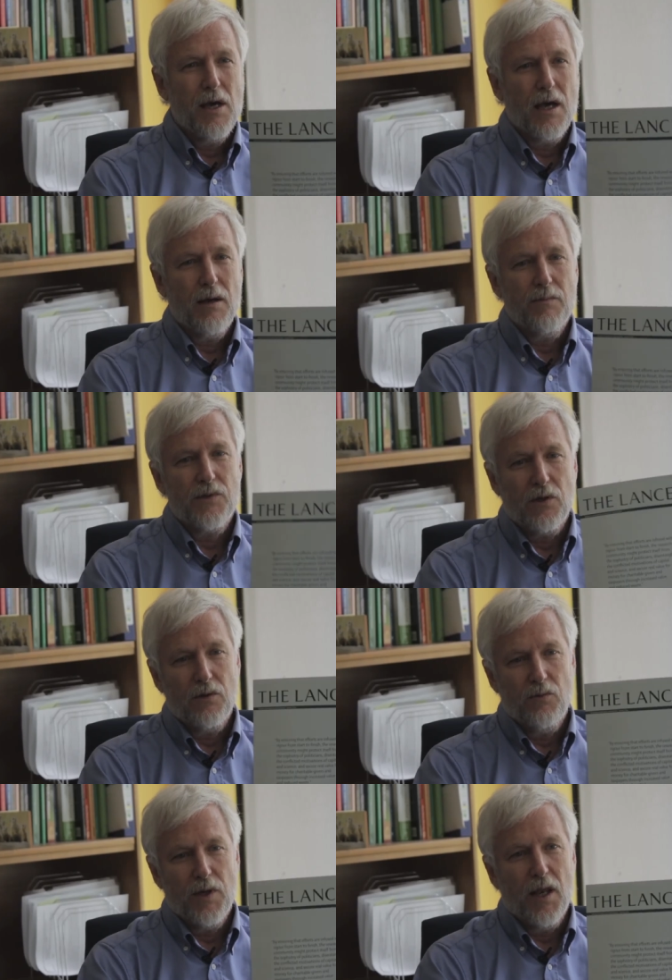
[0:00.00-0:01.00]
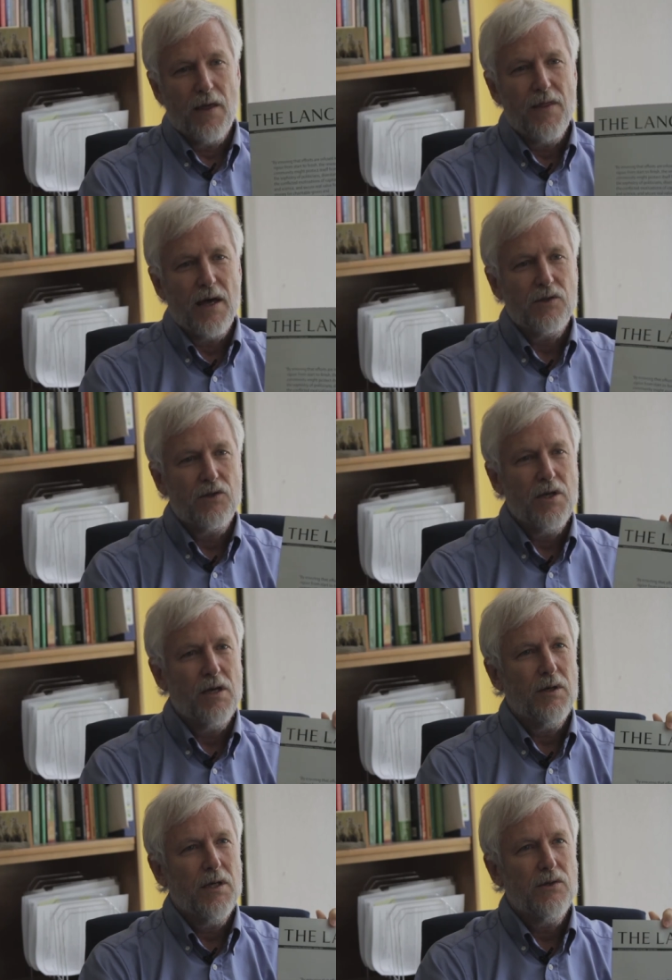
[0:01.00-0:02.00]
Um, so we led that
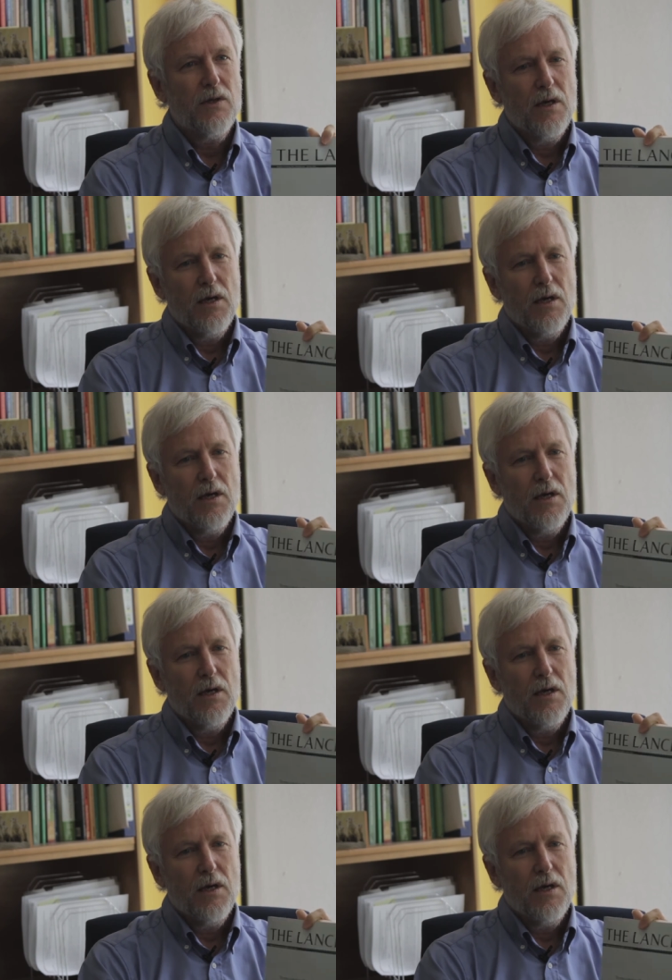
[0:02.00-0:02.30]
series